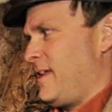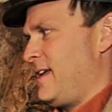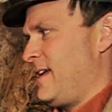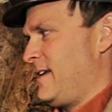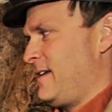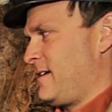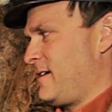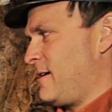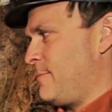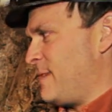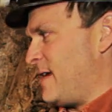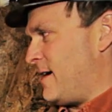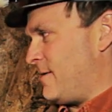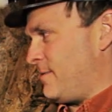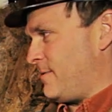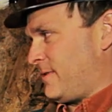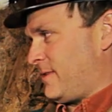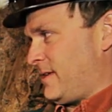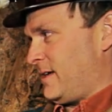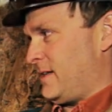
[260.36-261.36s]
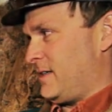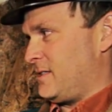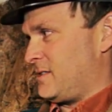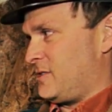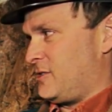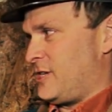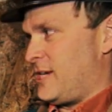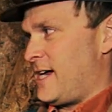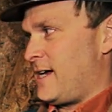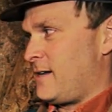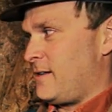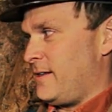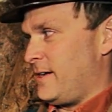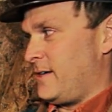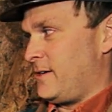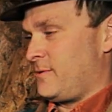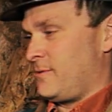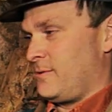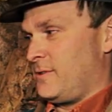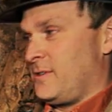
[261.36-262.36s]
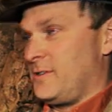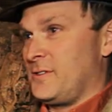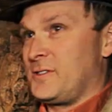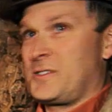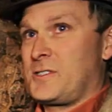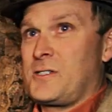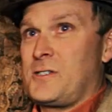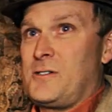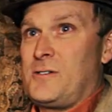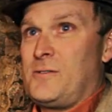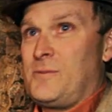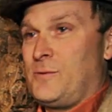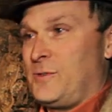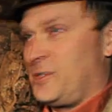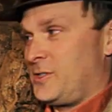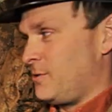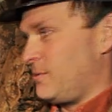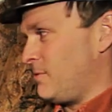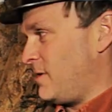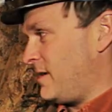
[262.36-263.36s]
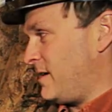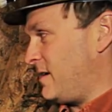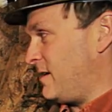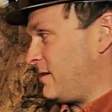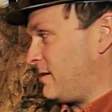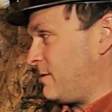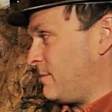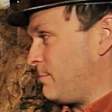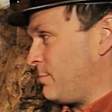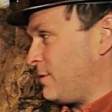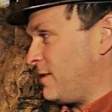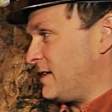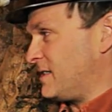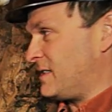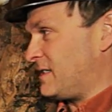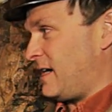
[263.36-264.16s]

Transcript: had come out with these jackleg drills, which run on compressed